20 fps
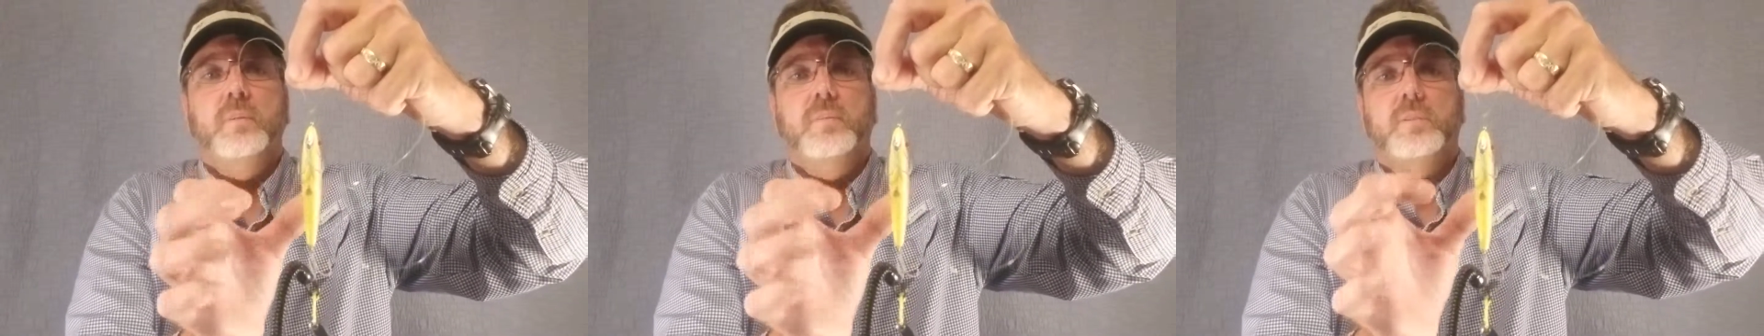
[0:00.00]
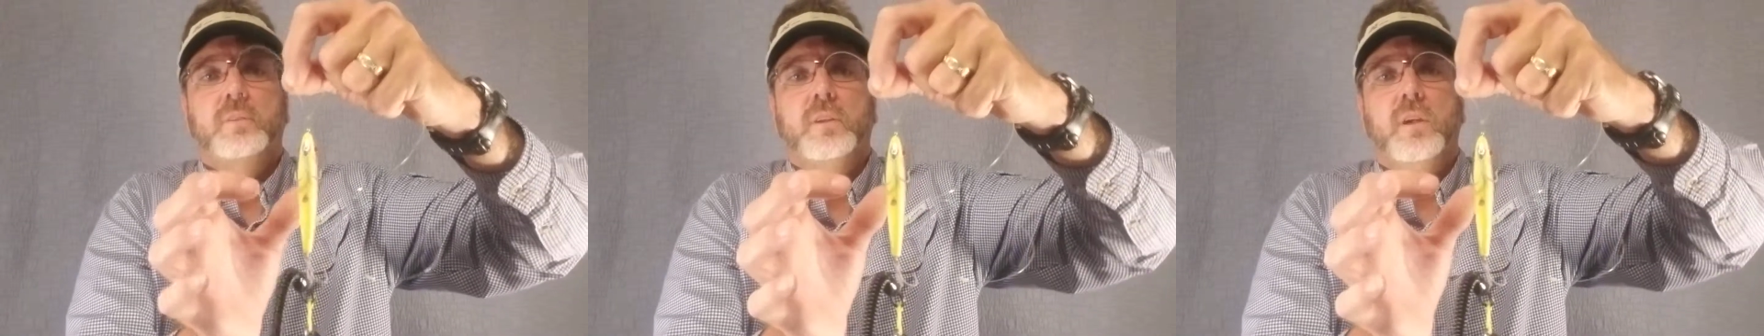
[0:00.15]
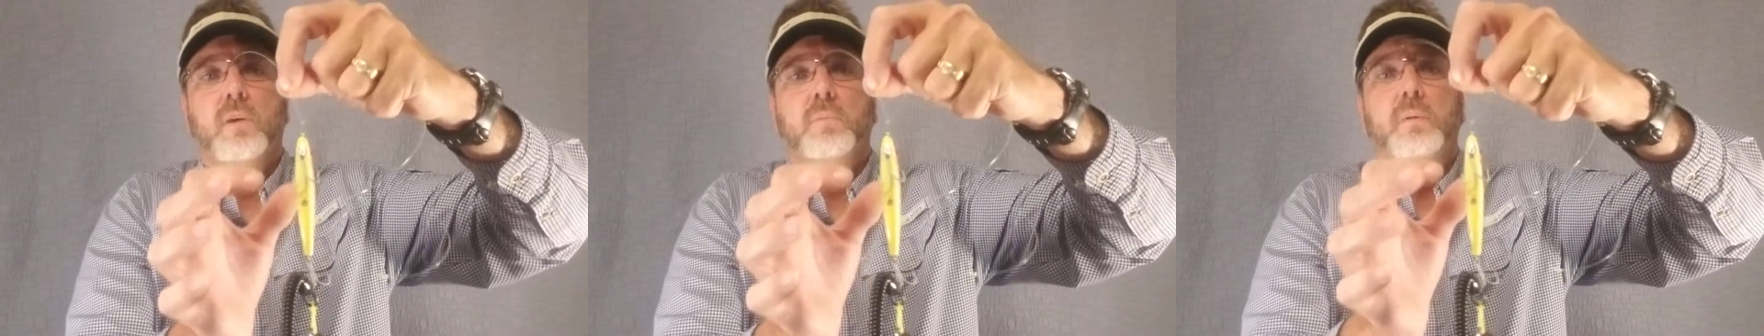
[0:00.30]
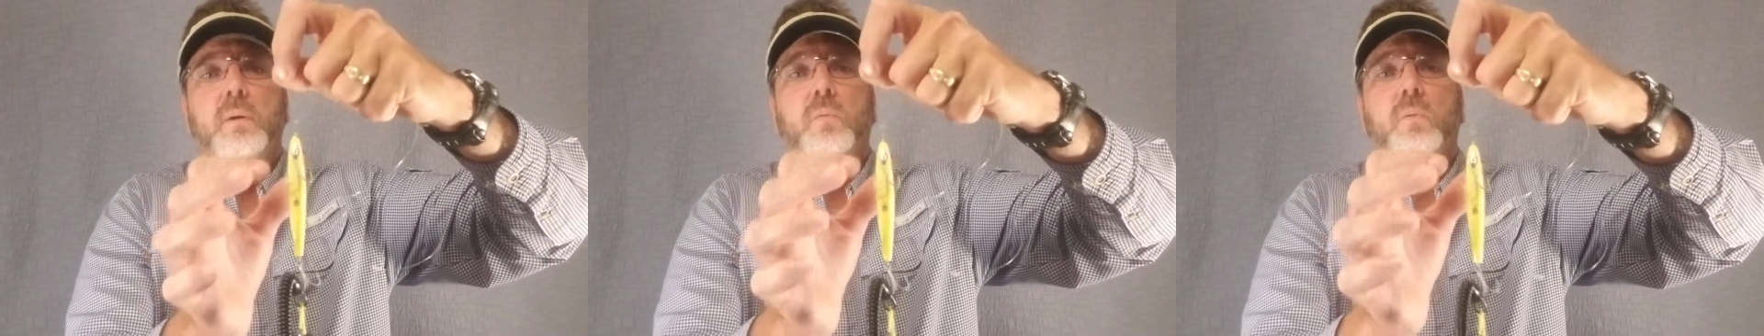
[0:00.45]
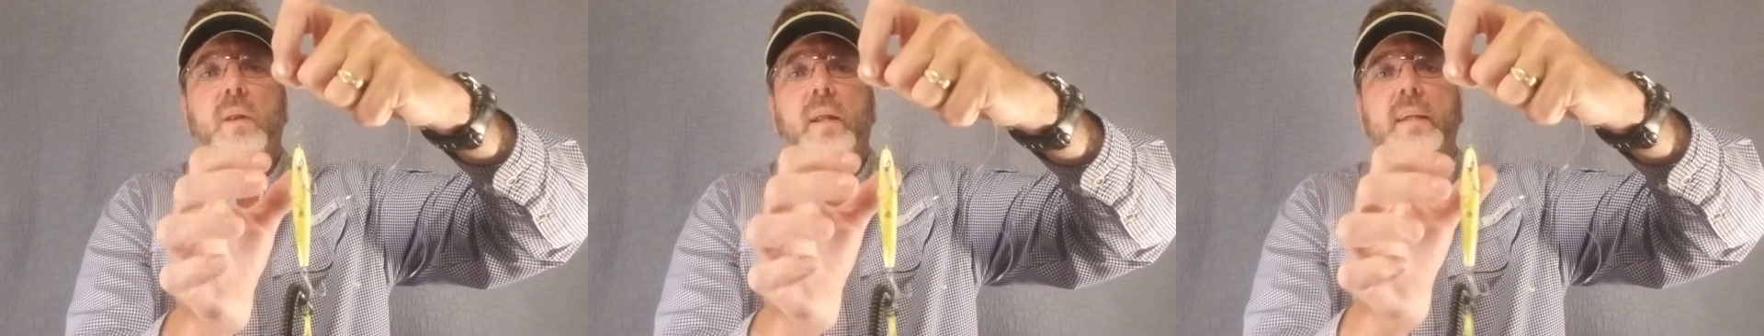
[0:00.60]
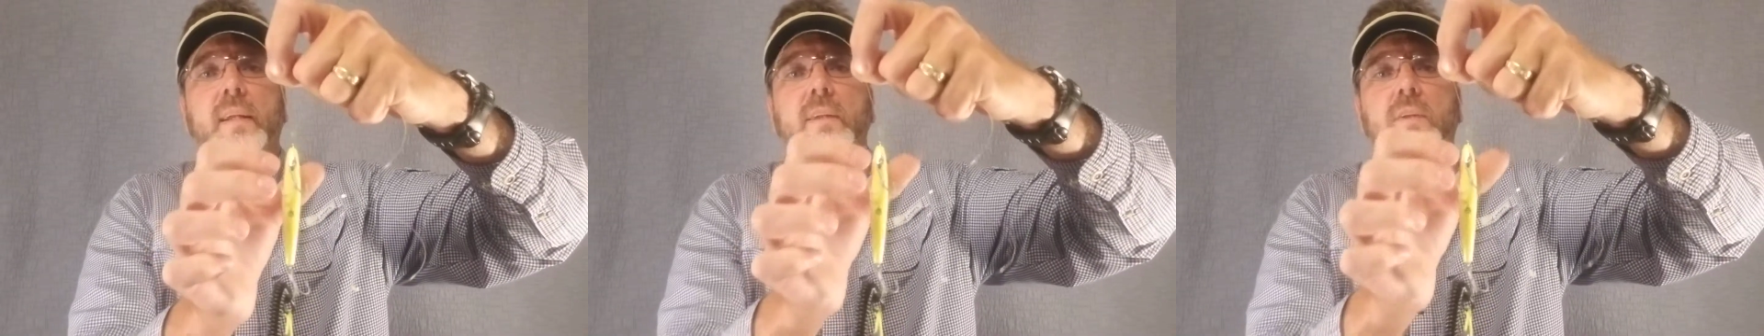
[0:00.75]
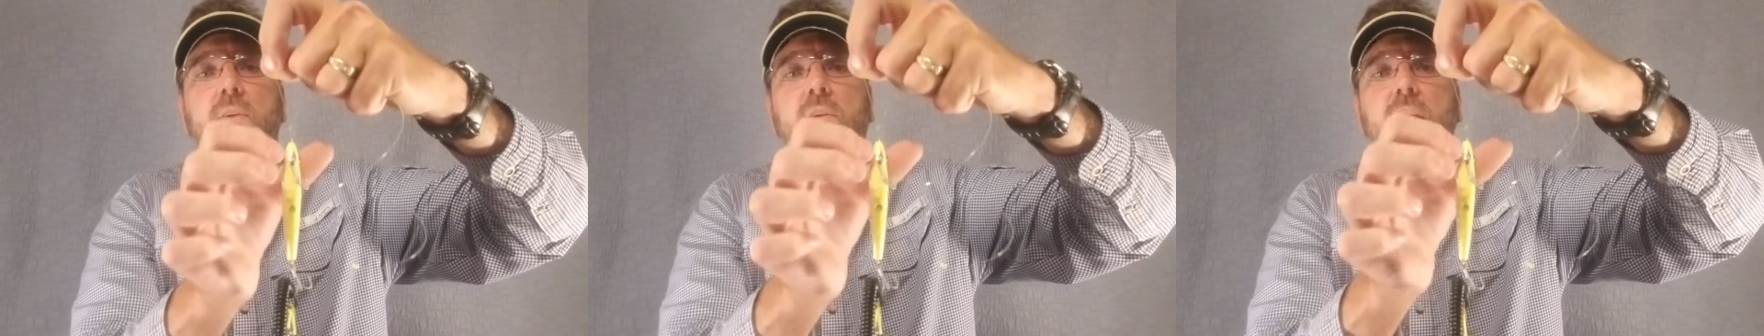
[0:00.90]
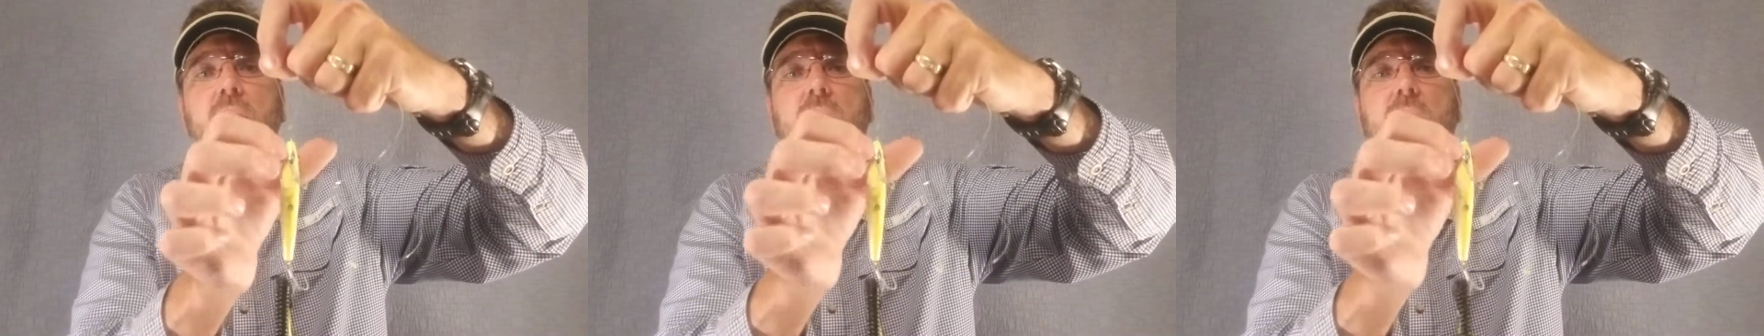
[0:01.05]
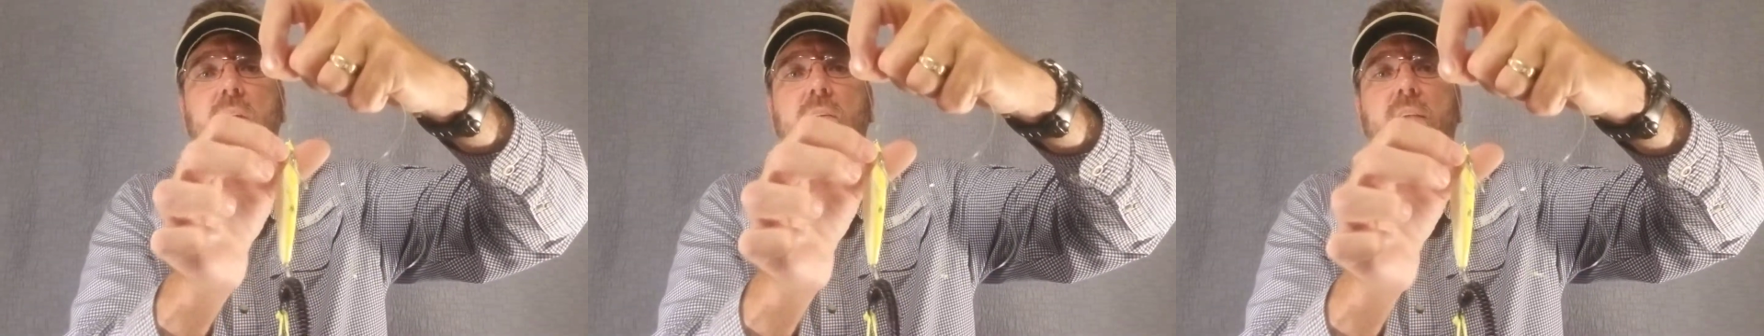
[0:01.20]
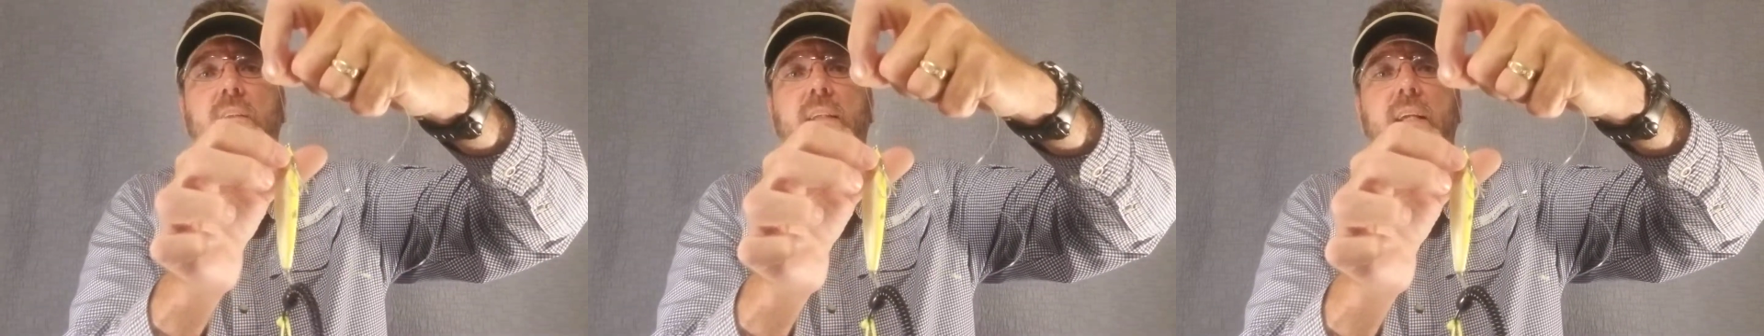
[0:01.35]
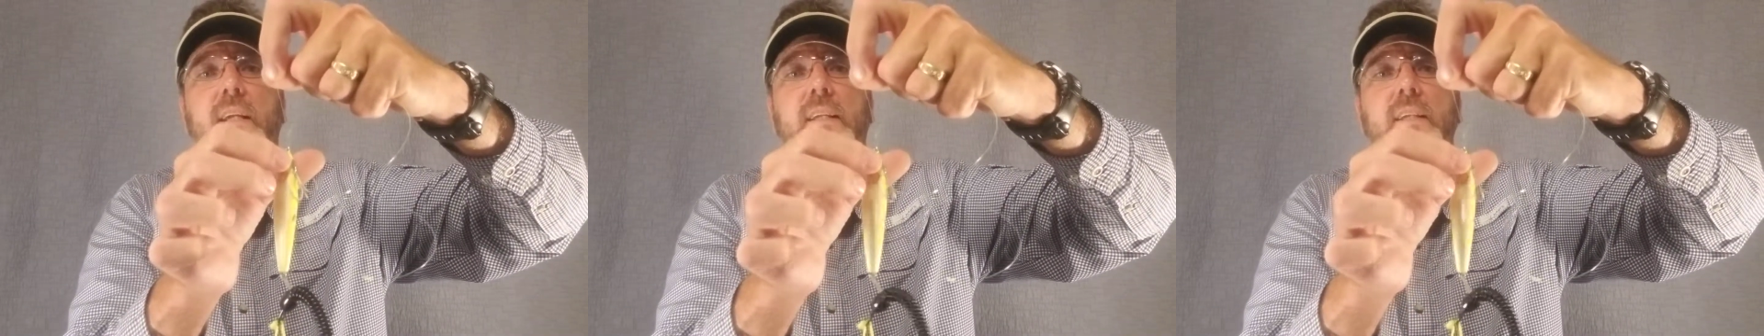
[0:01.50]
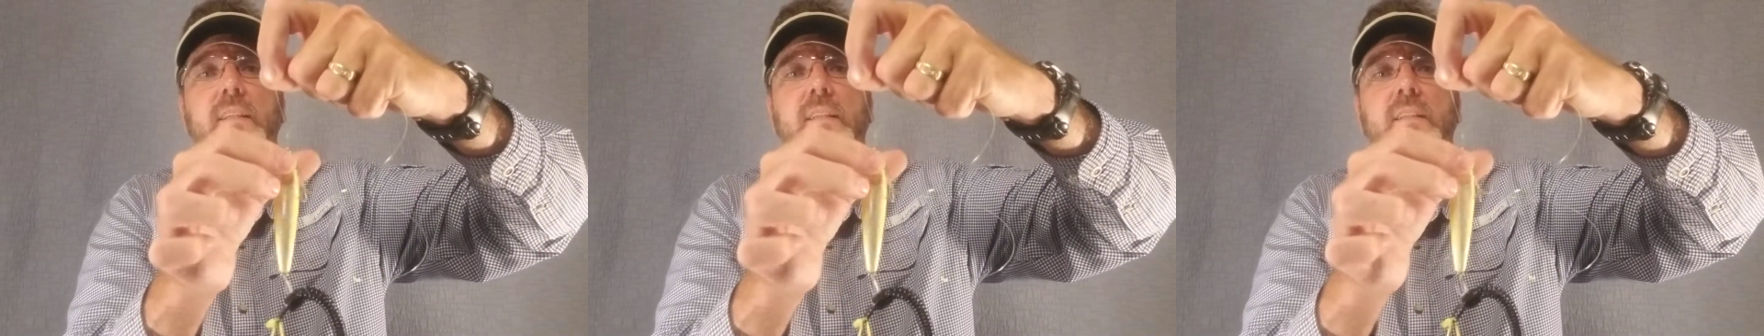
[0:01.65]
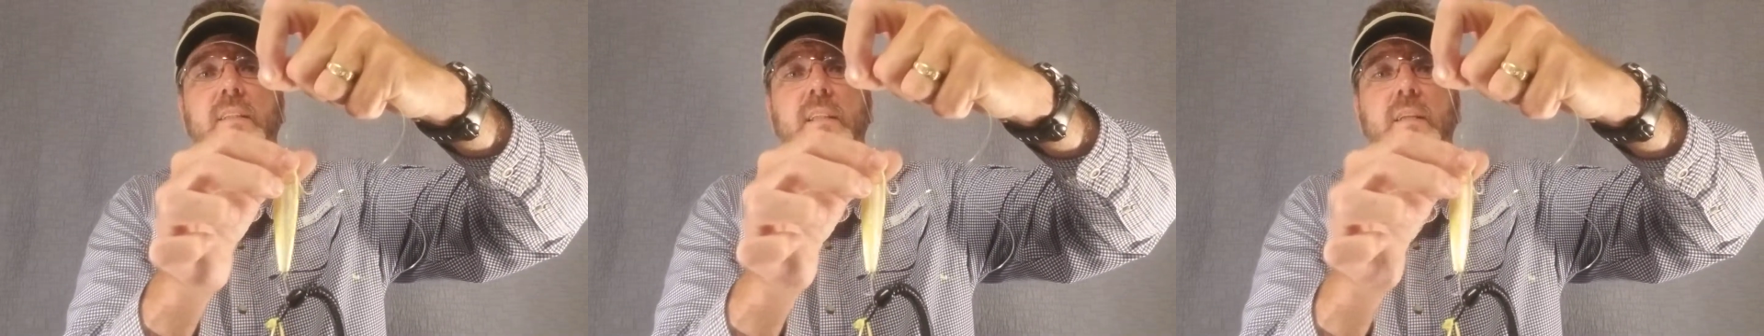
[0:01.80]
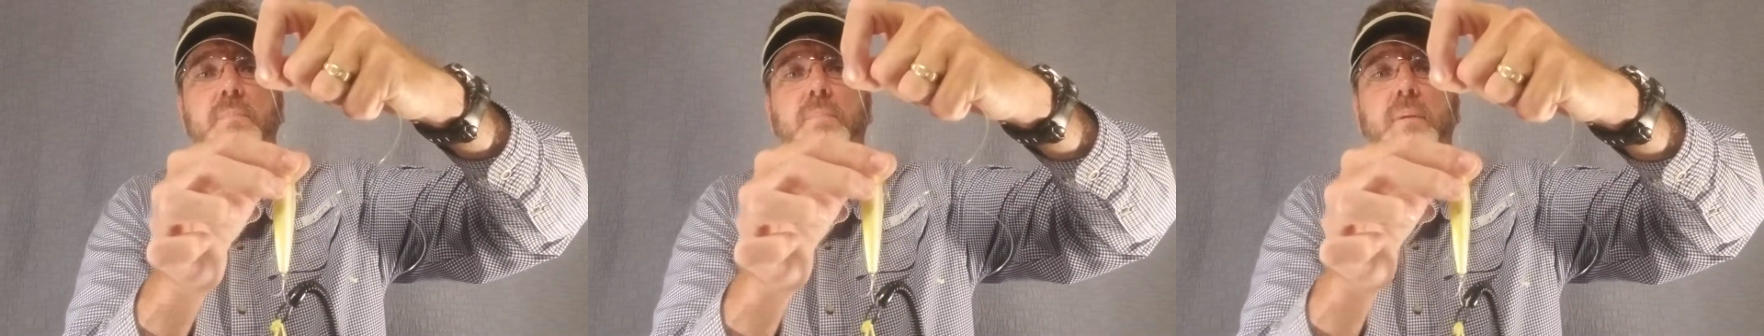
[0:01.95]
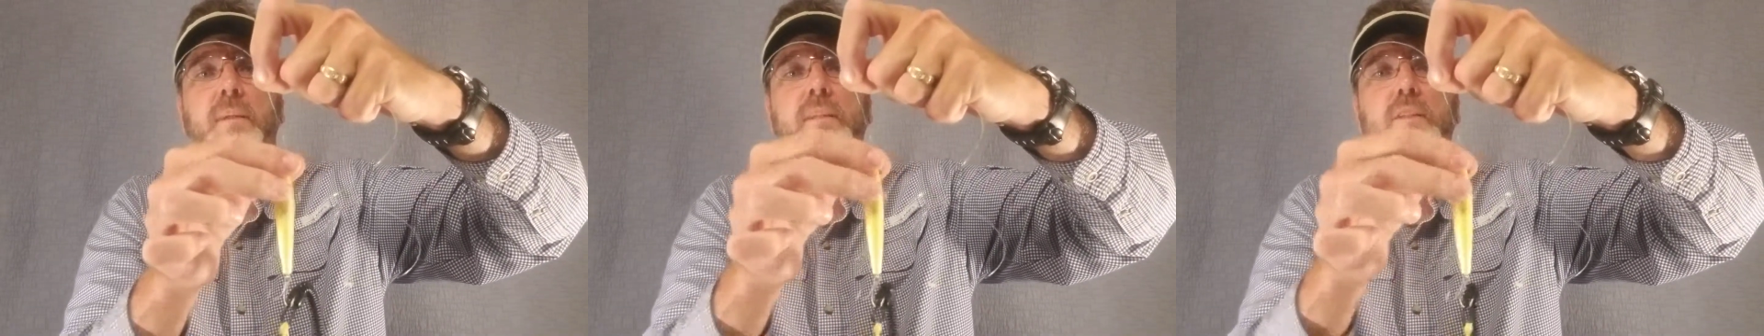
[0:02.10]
So, but what I can do now is I can simply